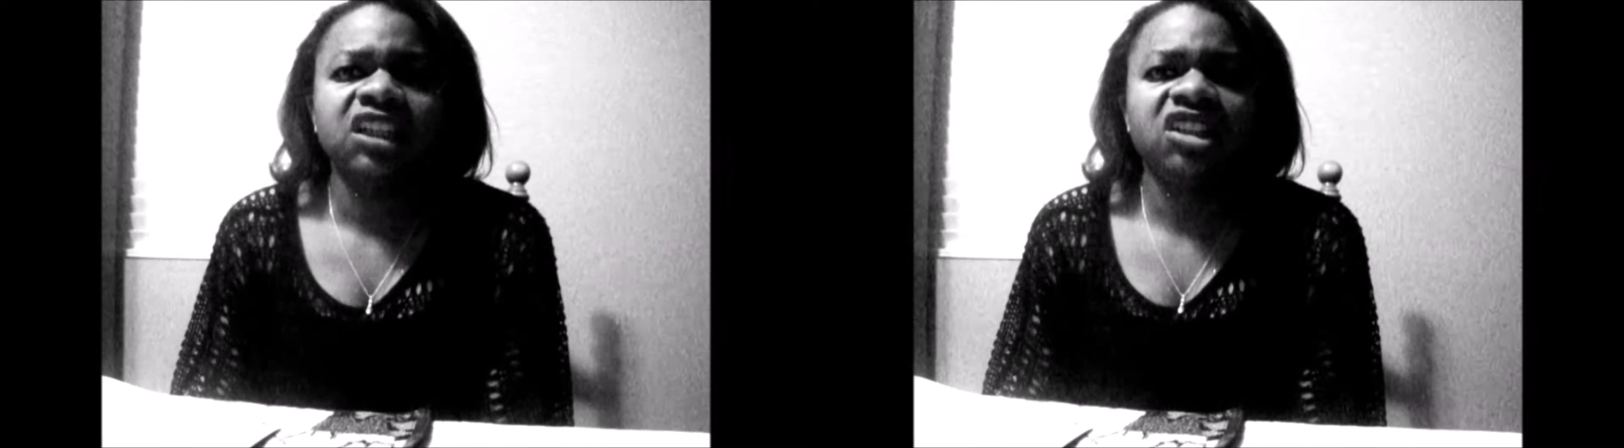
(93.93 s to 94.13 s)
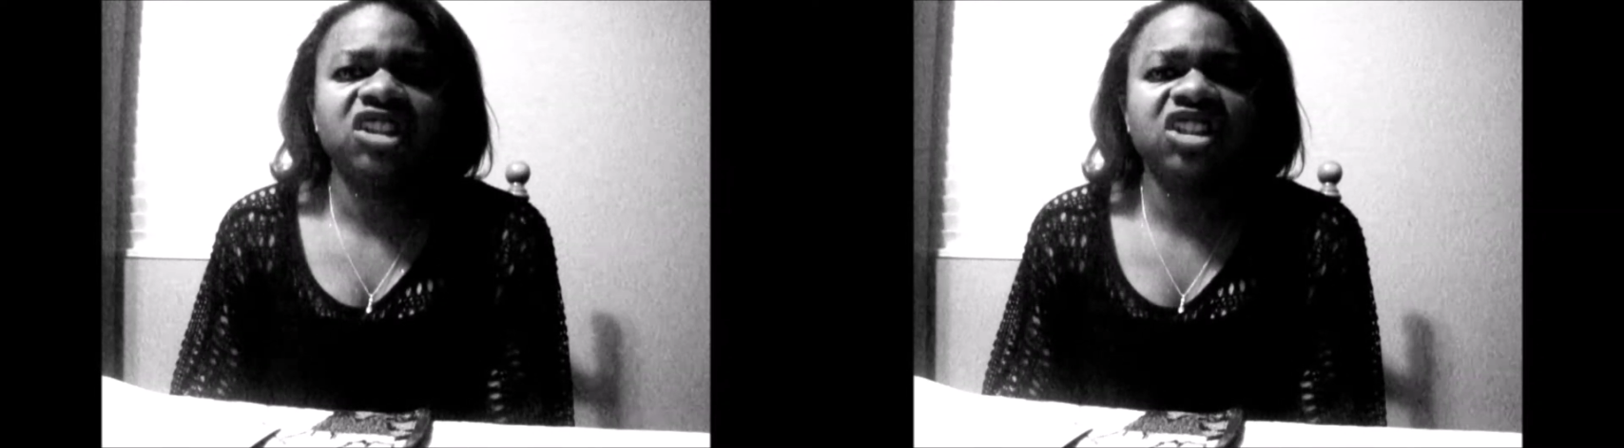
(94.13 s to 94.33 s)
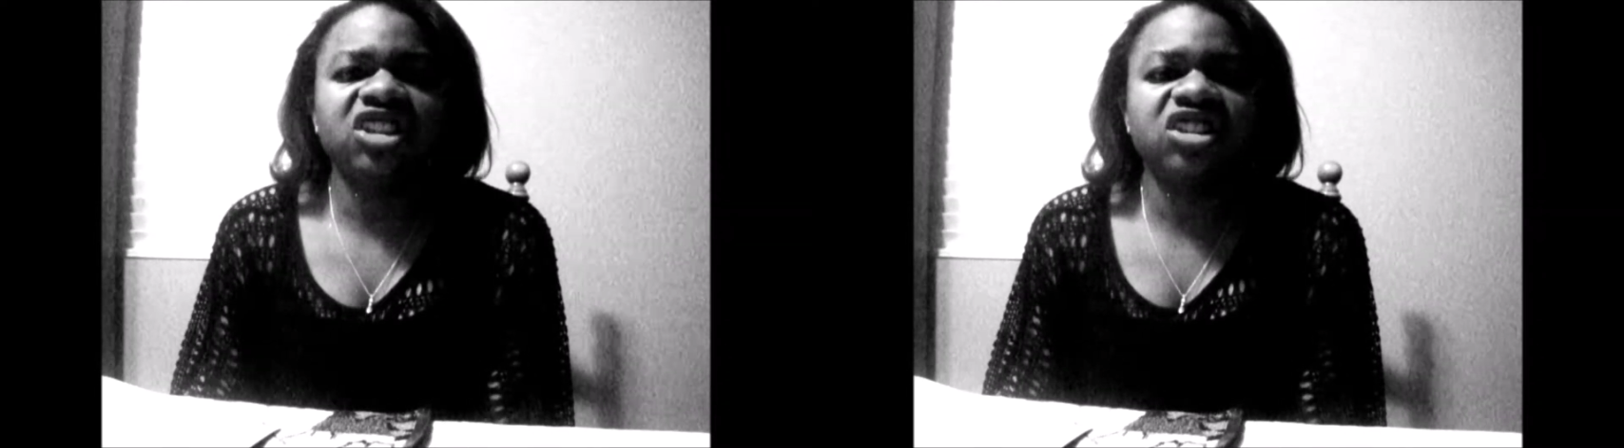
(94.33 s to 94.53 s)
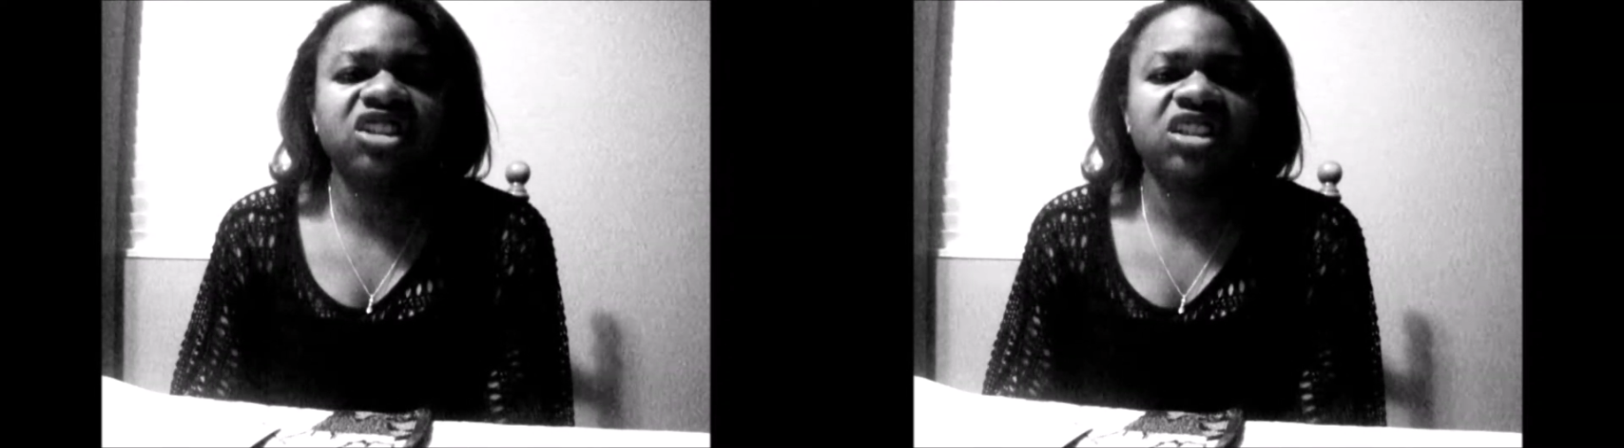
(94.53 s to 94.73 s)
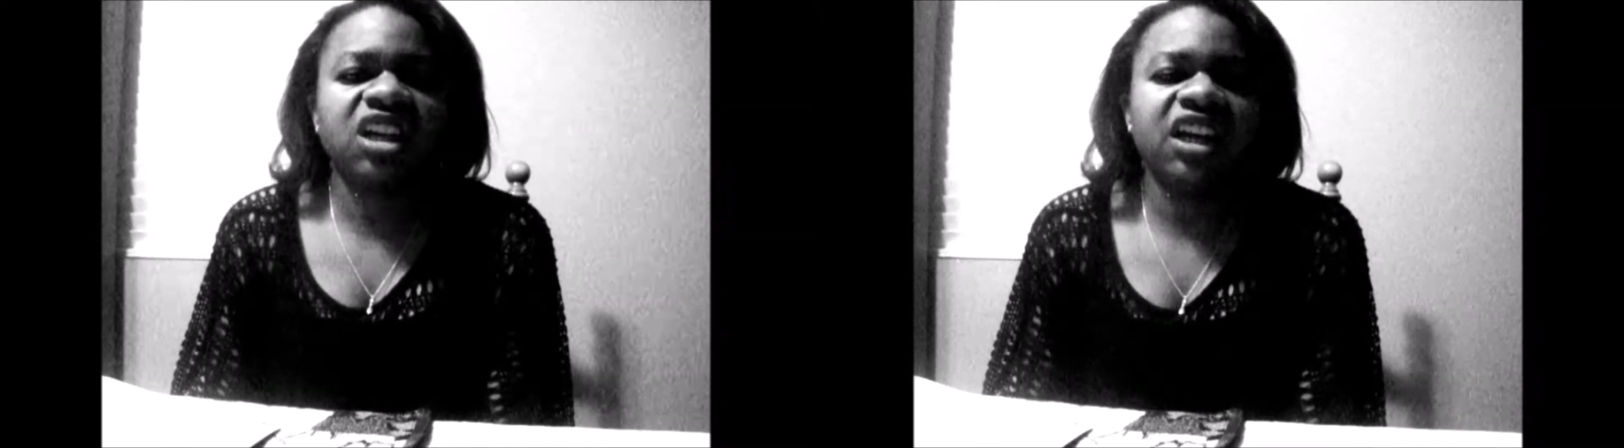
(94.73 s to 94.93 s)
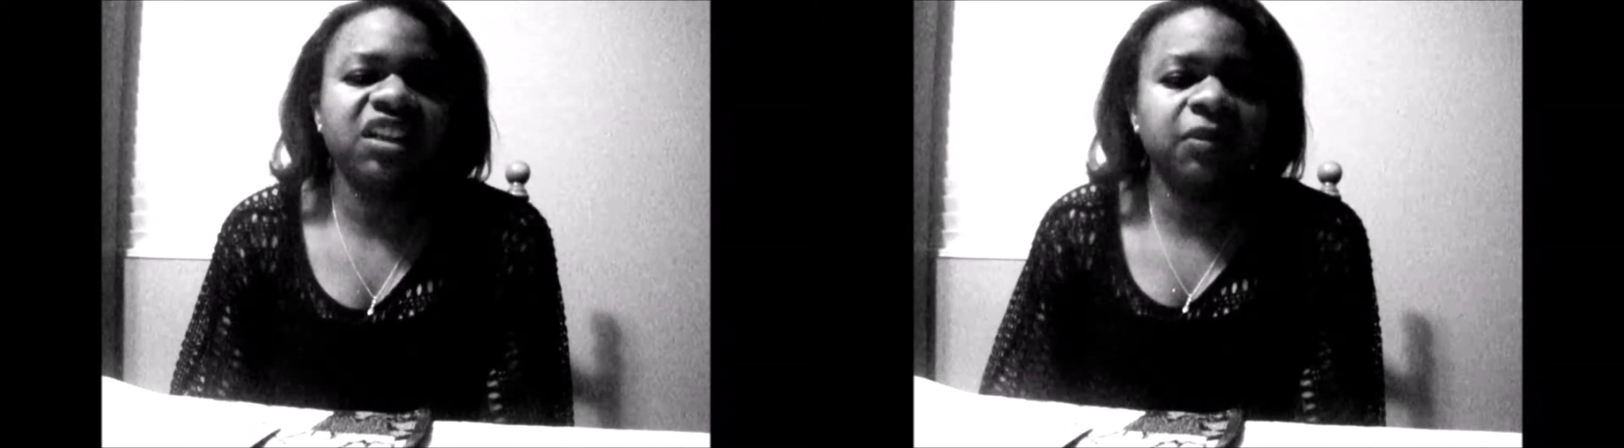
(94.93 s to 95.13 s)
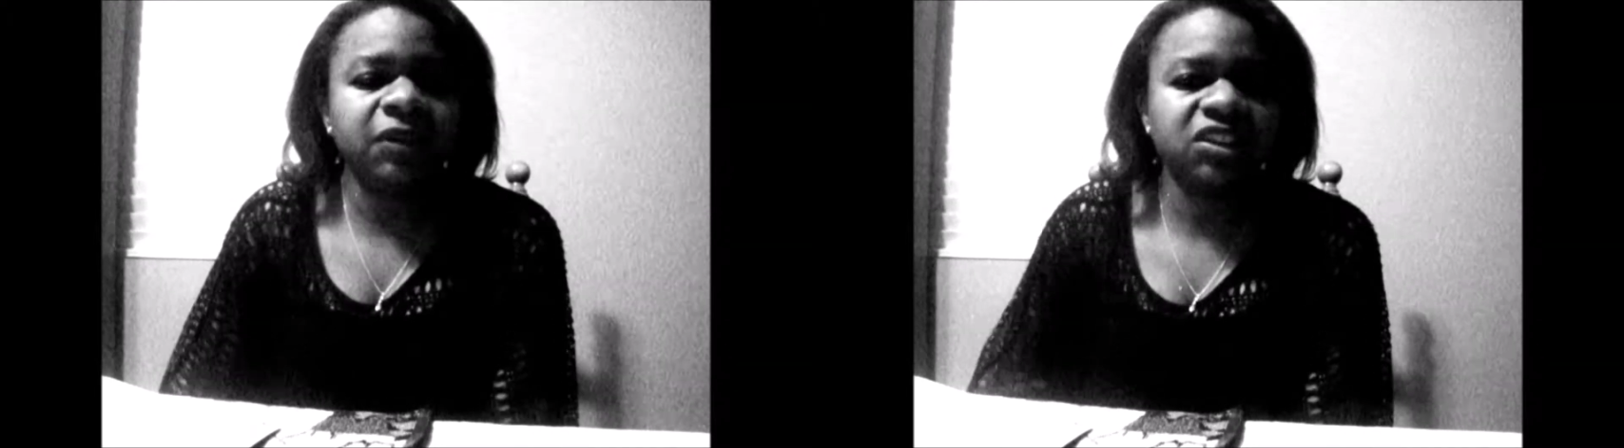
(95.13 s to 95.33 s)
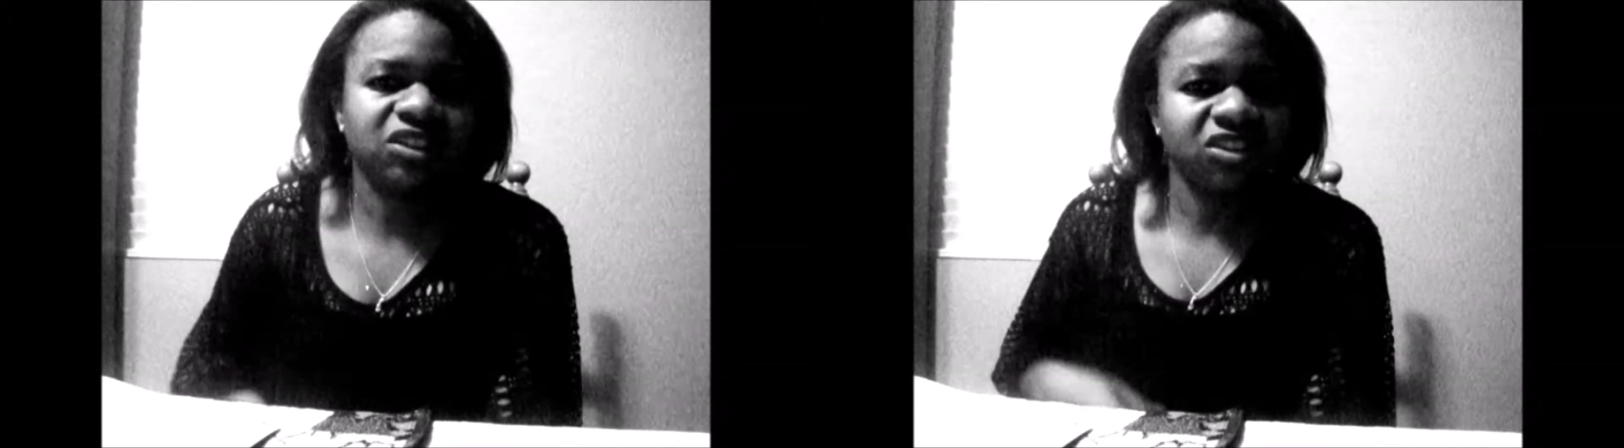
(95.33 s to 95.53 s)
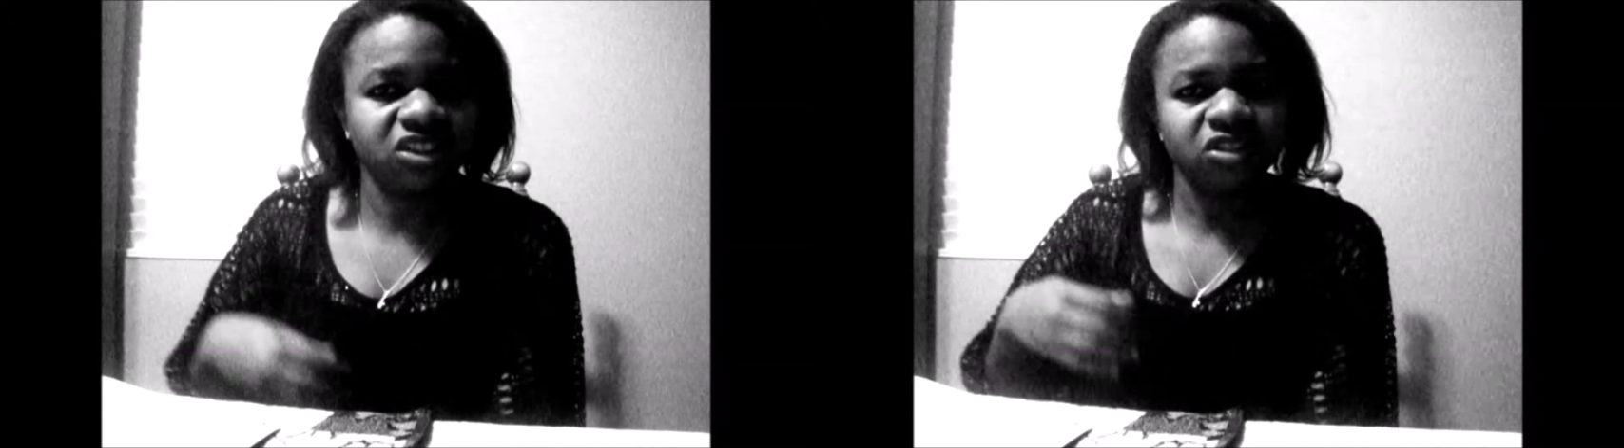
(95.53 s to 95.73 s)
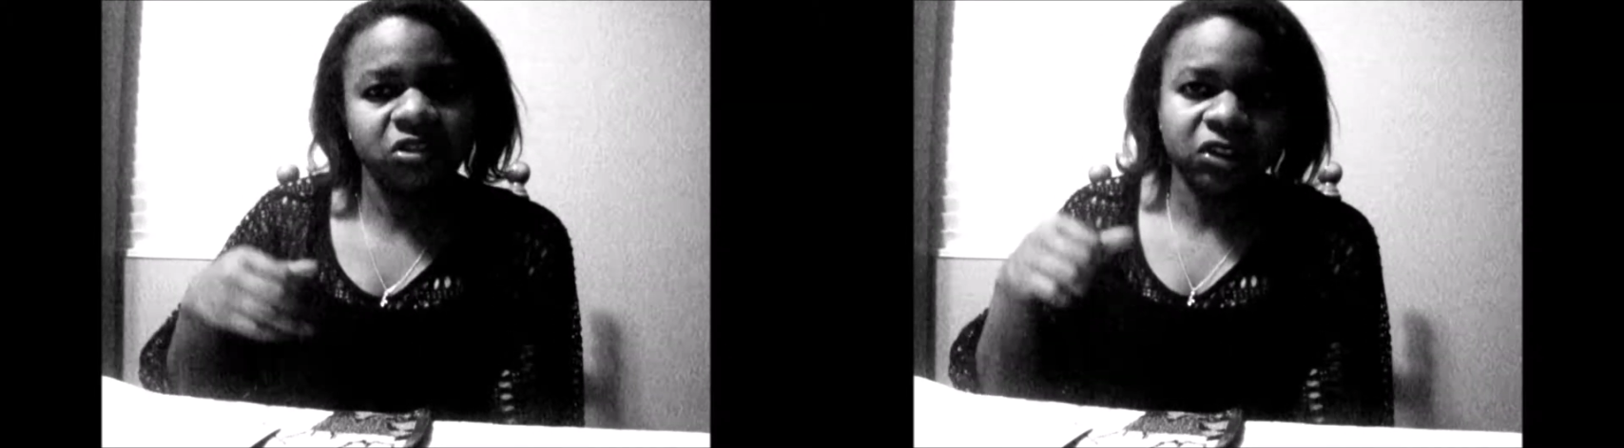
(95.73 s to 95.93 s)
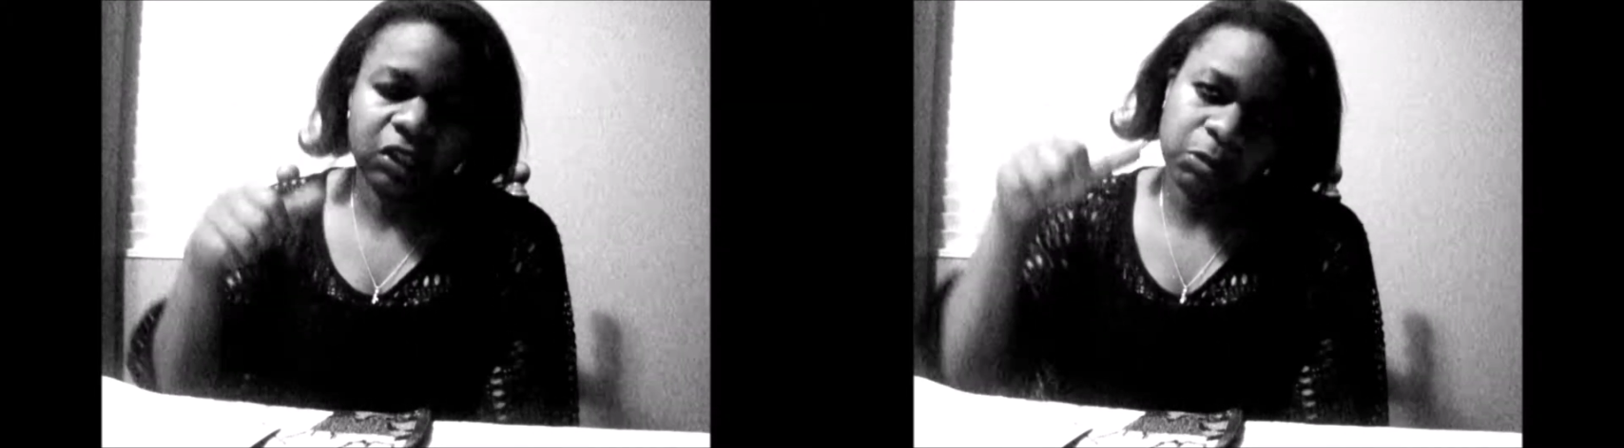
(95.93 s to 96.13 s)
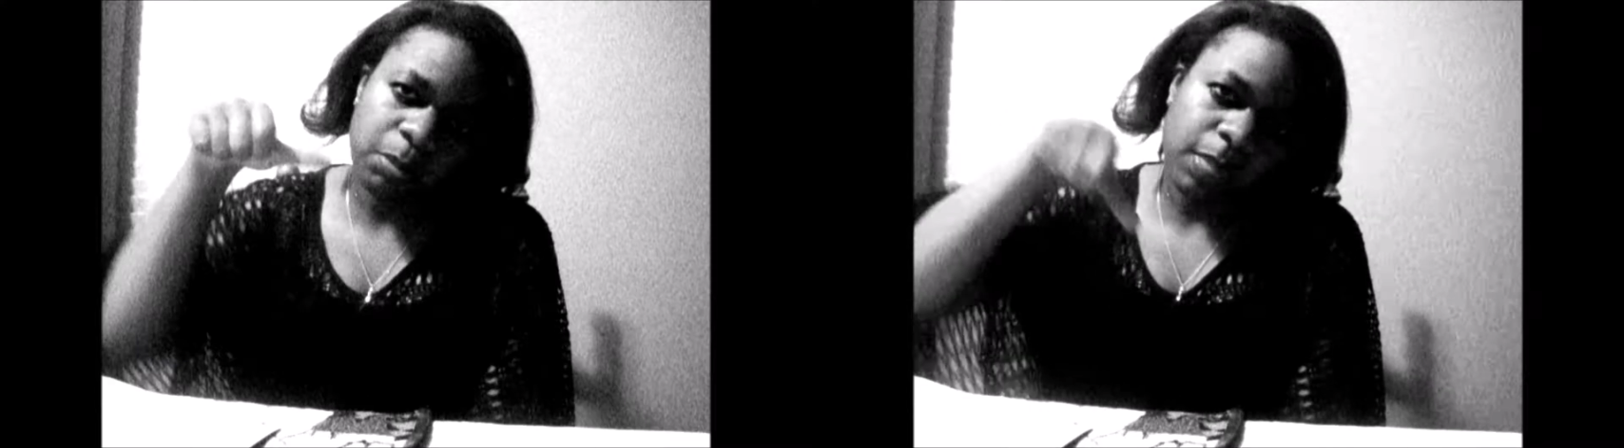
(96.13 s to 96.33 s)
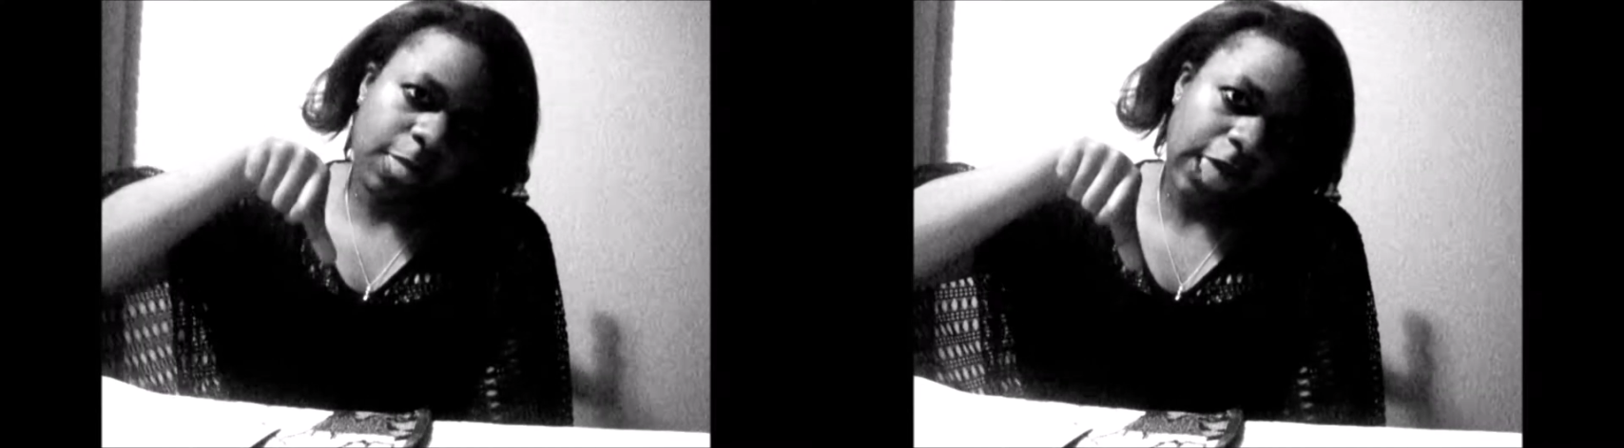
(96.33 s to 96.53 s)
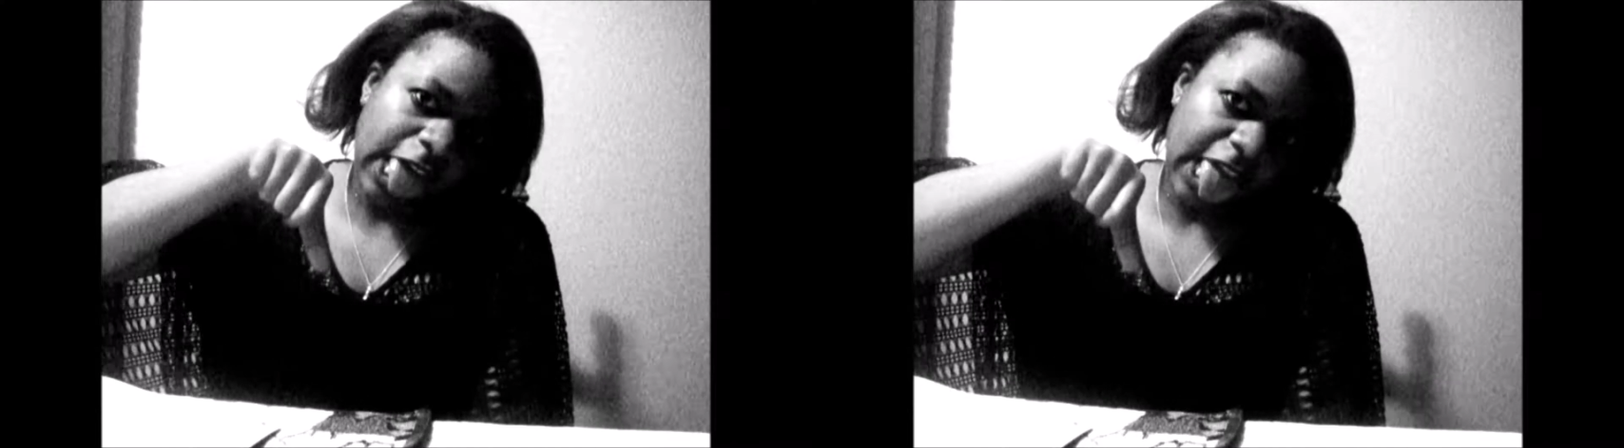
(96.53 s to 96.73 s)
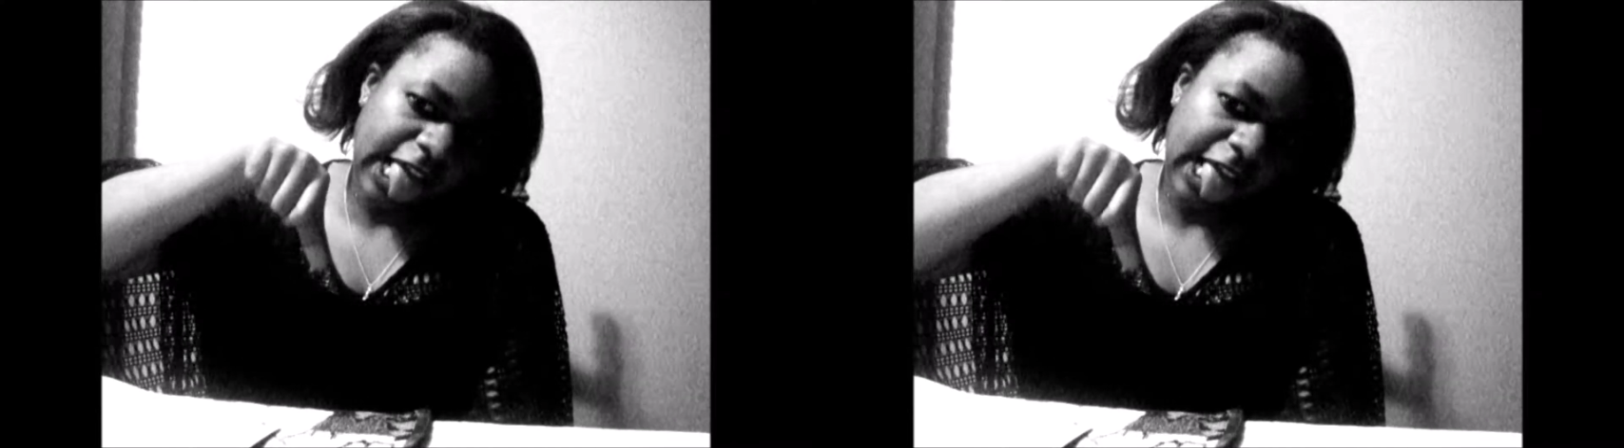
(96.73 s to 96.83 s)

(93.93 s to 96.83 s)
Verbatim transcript: then it kind of makes the show go bleh.